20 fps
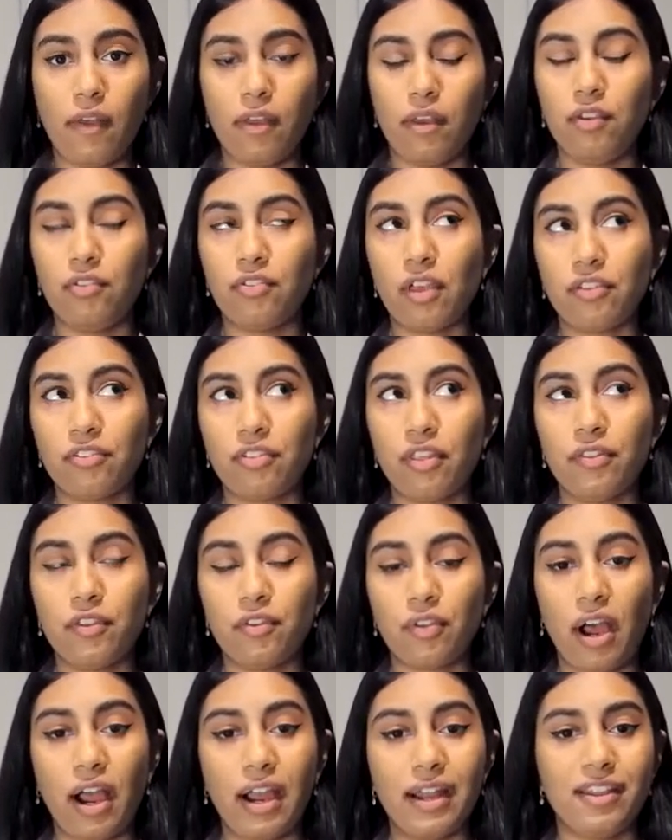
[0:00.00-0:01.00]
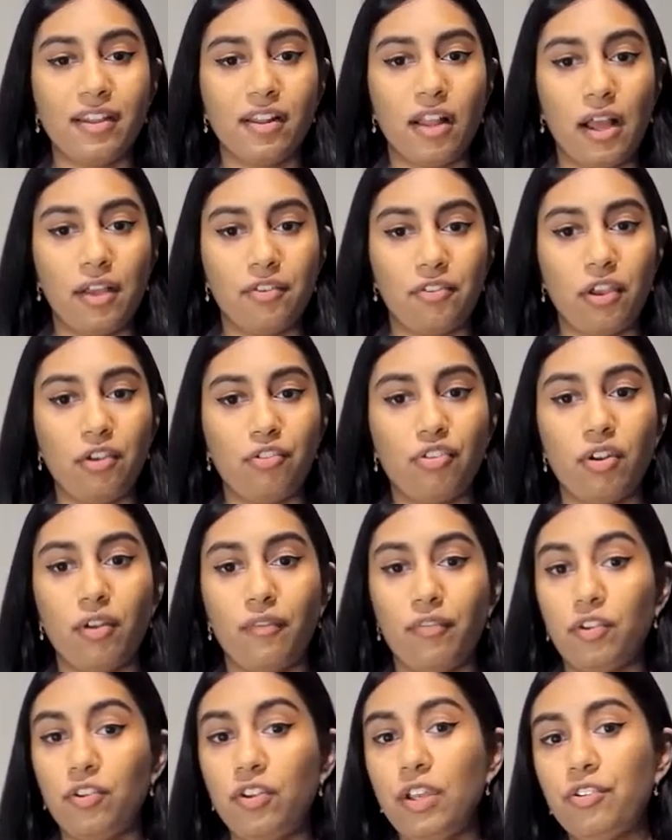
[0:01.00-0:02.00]
He says that this idealization of
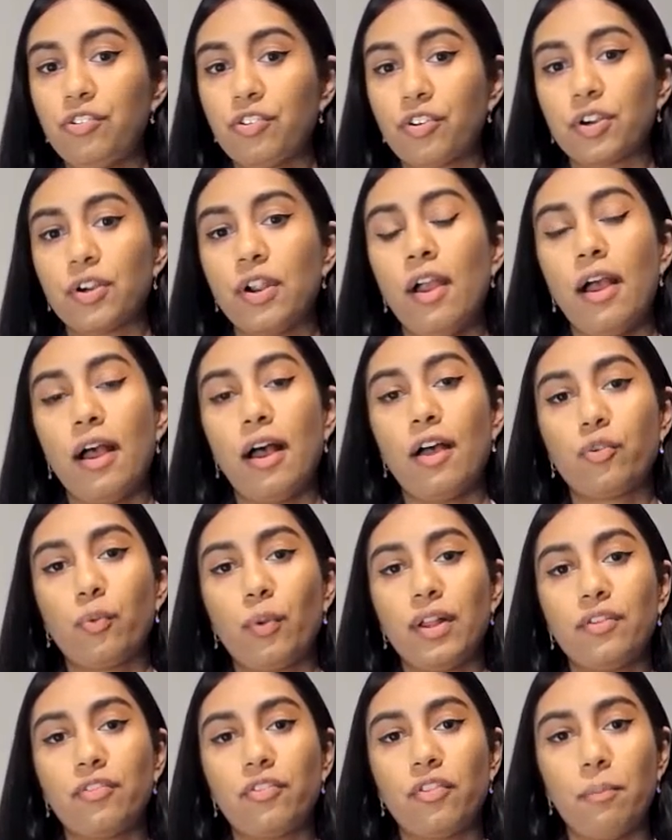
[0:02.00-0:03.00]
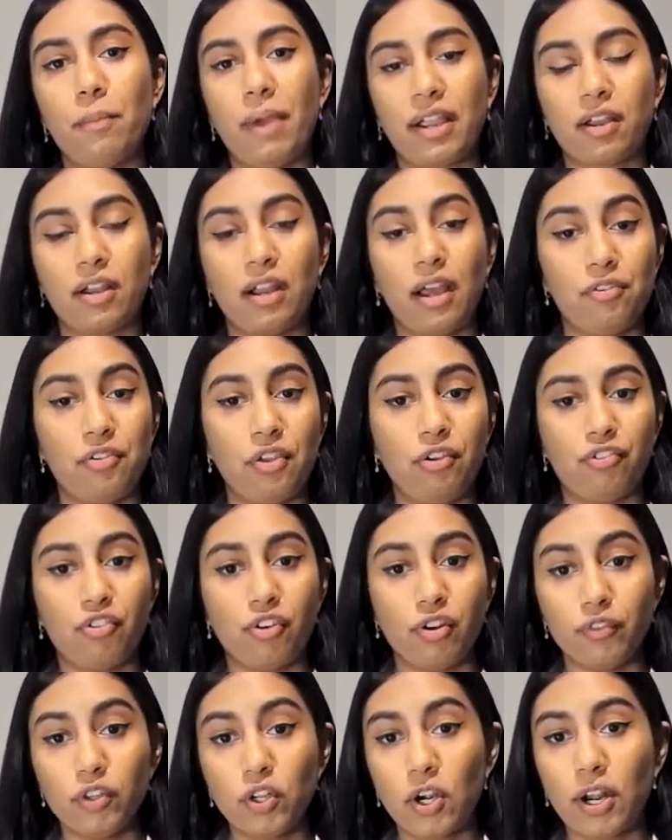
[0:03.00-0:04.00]
the teacher, as well as the mechanization
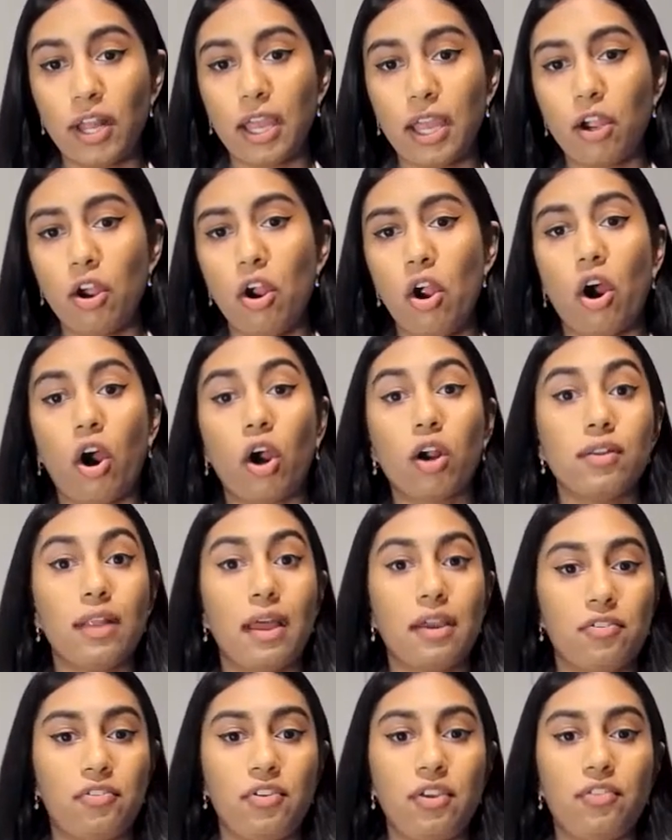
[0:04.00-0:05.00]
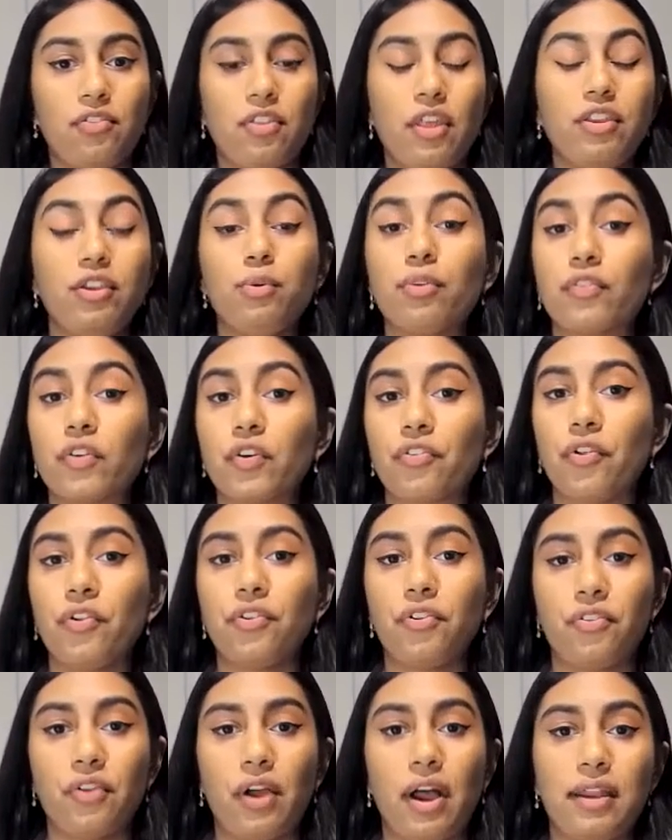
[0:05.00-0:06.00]
of learning, are legacies that universal
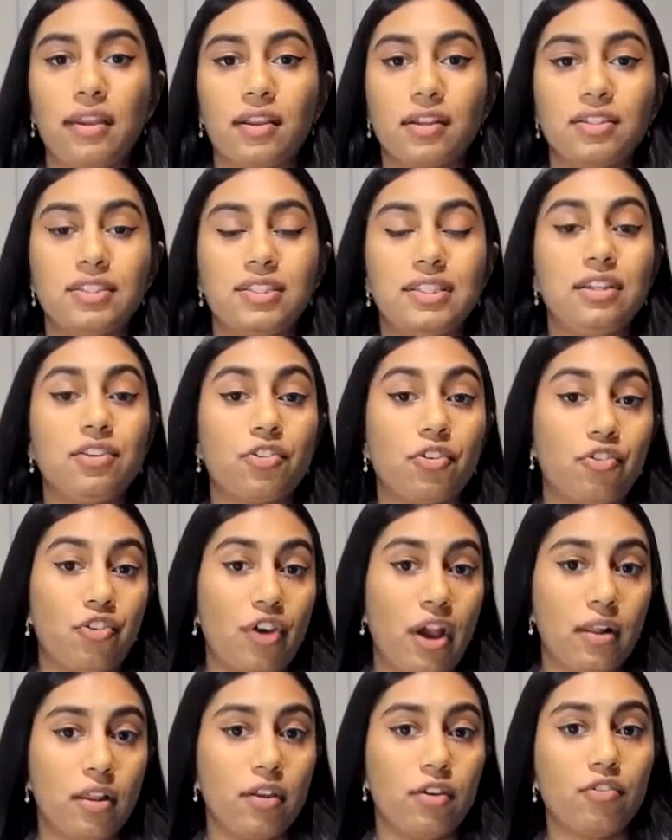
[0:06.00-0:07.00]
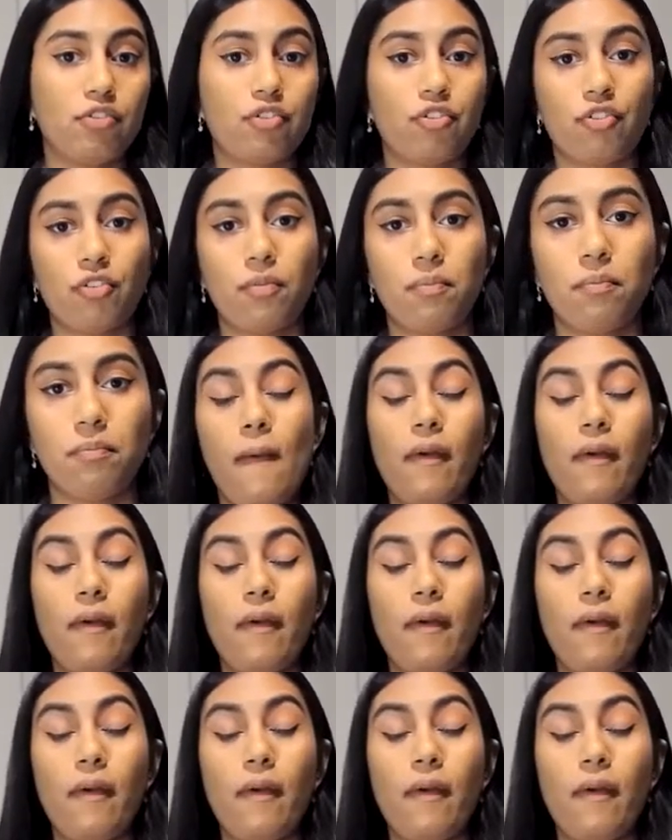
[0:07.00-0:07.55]
design can seek to challenge.